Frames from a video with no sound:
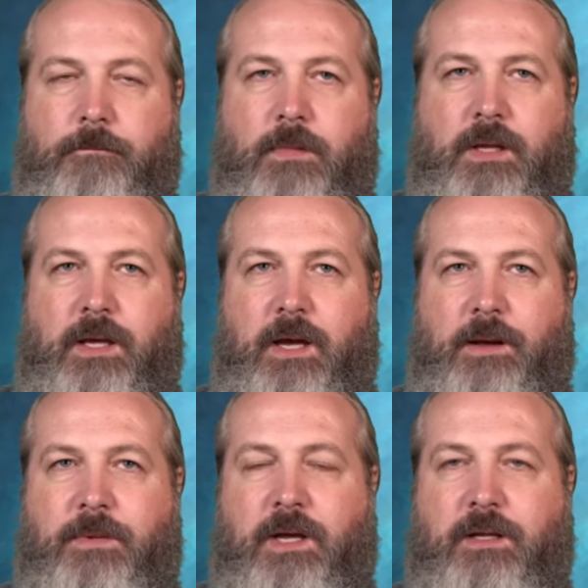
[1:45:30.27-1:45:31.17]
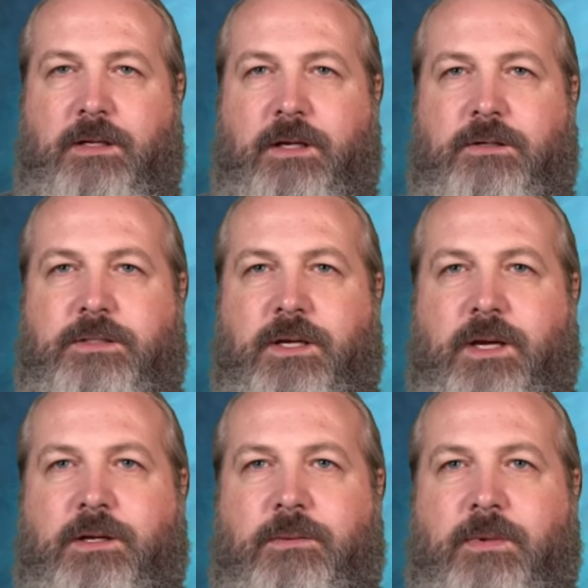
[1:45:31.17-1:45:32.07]
yeah, I'm not here to
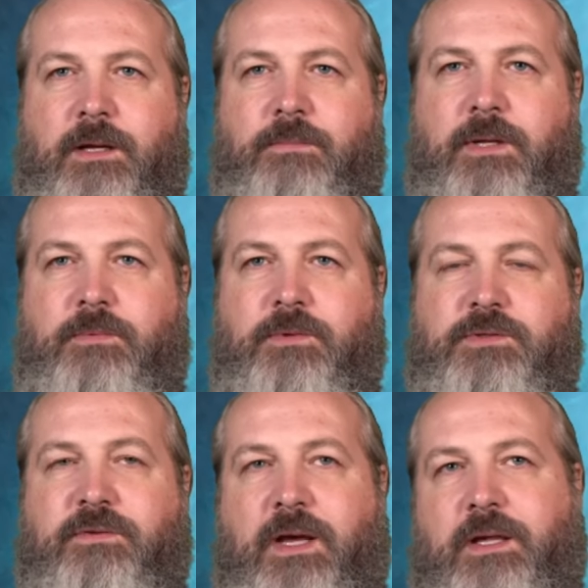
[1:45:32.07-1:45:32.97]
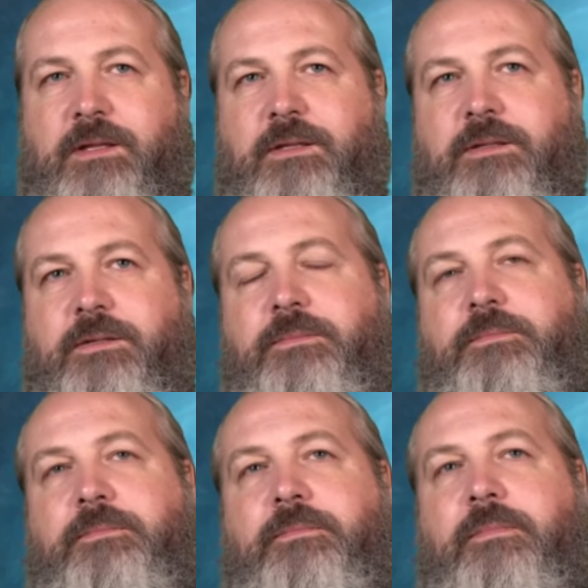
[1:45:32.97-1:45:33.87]
undermine people's faith.
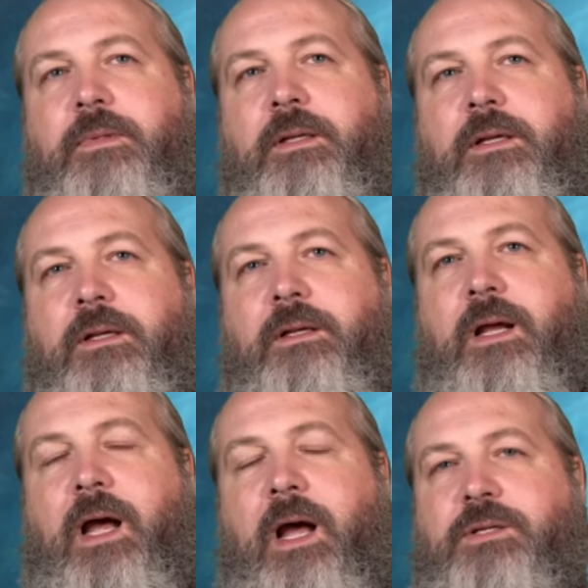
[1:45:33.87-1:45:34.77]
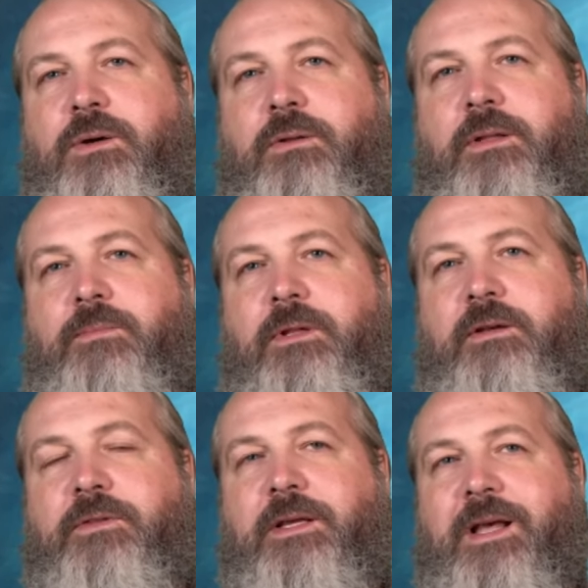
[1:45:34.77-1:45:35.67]
I totally believe
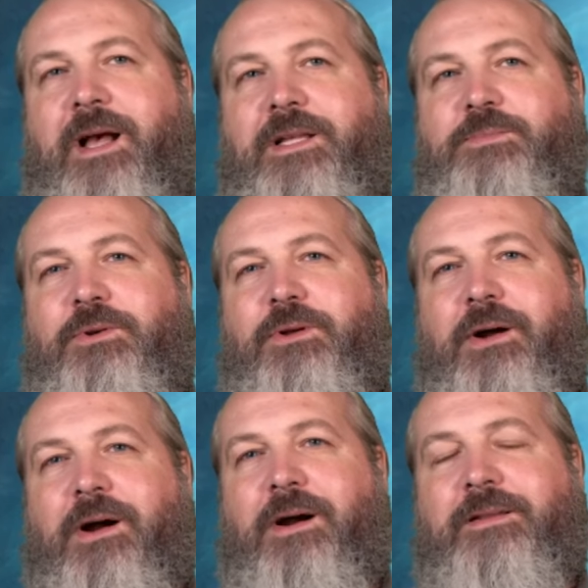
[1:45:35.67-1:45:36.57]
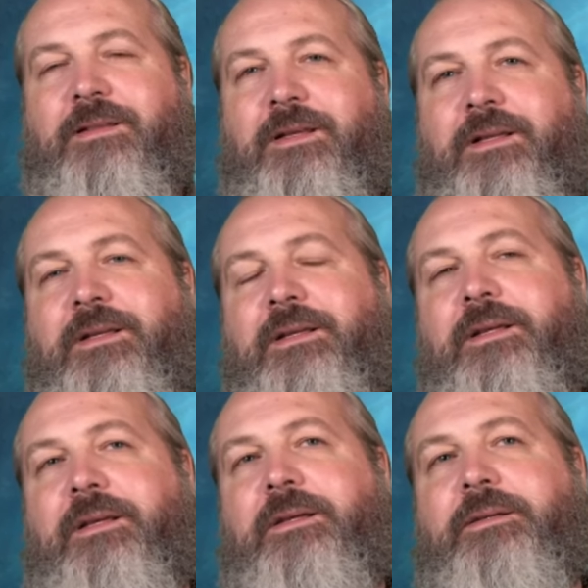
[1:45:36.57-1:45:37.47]
in the gospel wholeheartedly,
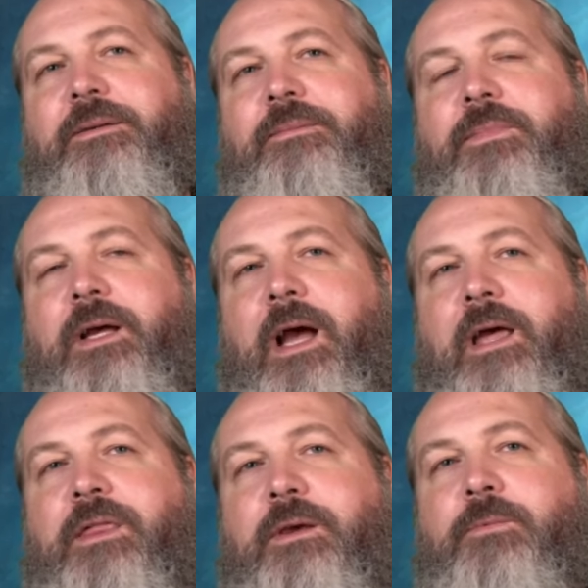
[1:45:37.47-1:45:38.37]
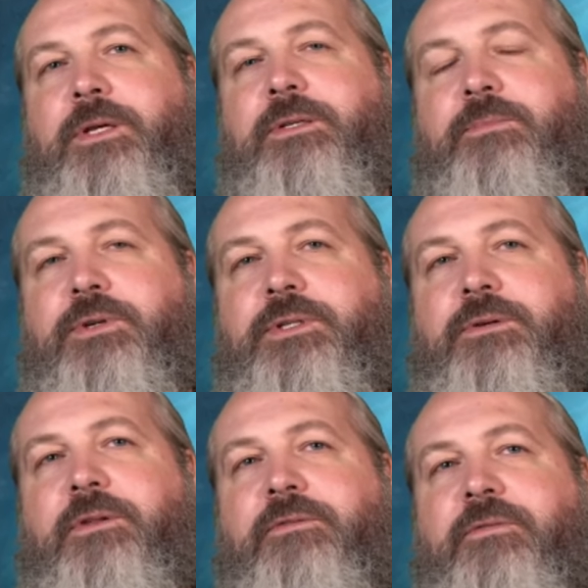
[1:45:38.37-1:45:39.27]
but I think we should pursue
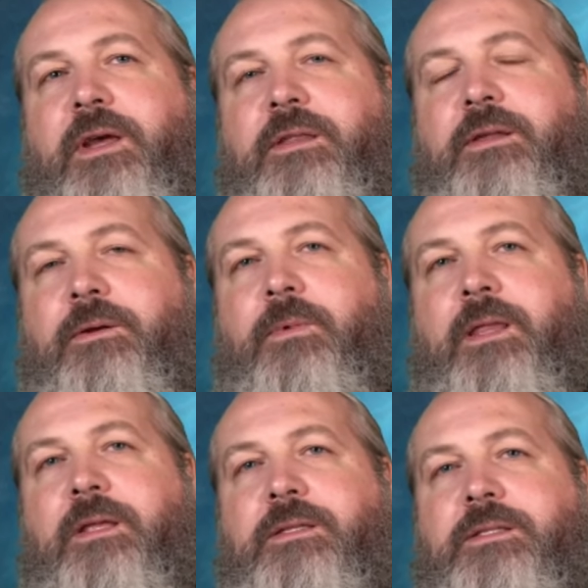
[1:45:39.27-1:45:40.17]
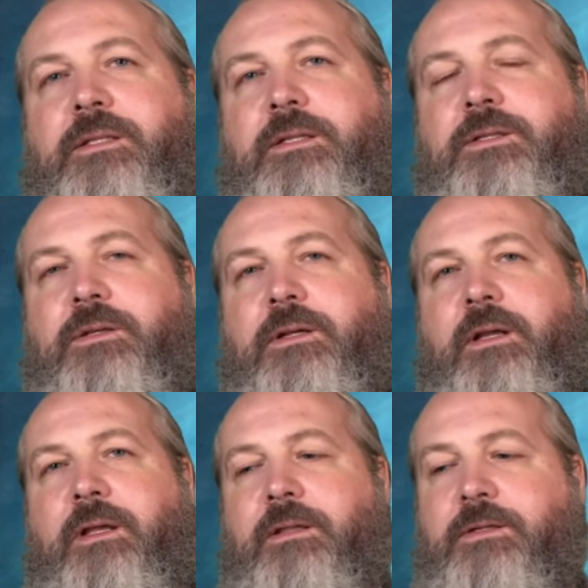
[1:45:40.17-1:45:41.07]
the faith in a way that's
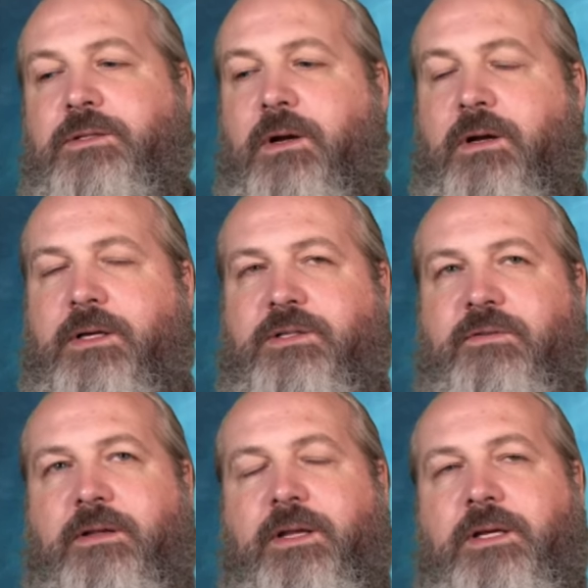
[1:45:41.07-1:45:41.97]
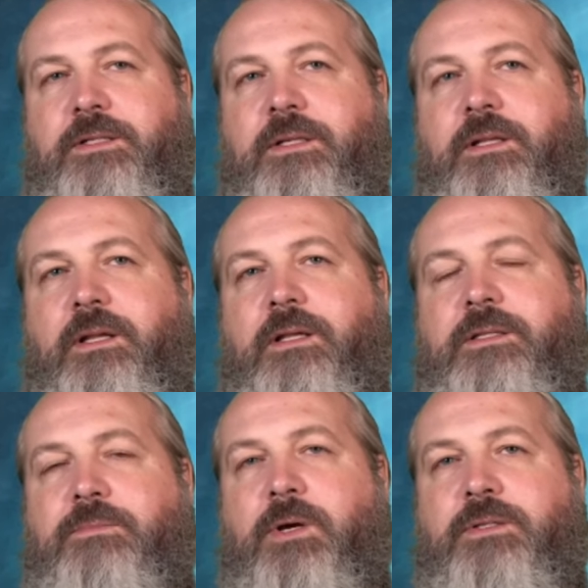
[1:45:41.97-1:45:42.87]
the strongest foundation, it's
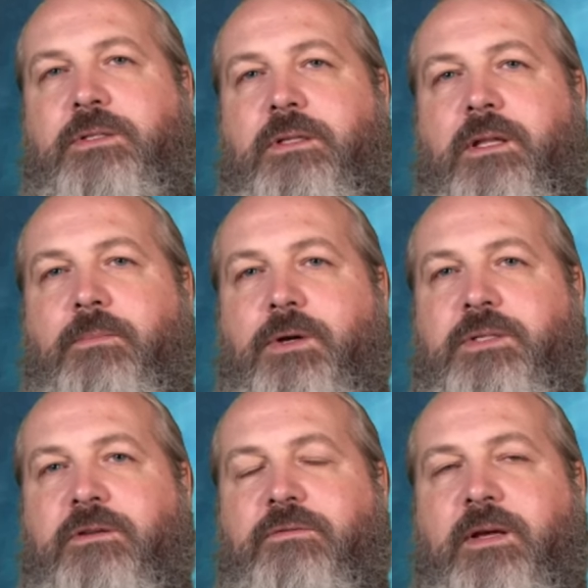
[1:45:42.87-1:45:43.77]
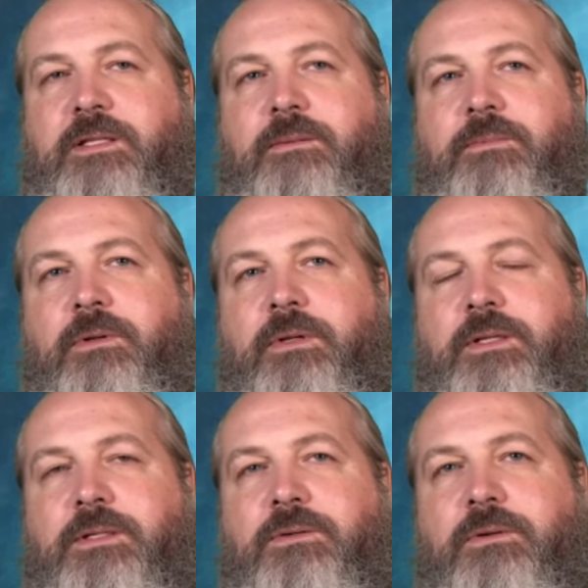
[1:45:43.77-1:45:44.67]
the most defensible
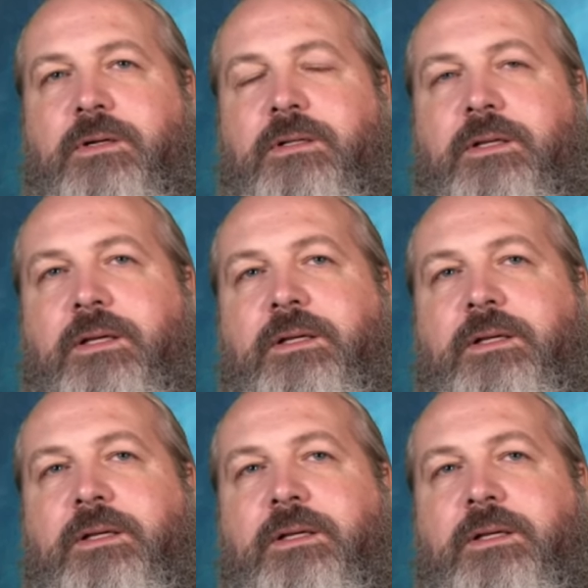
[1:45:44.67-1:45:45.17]
historically,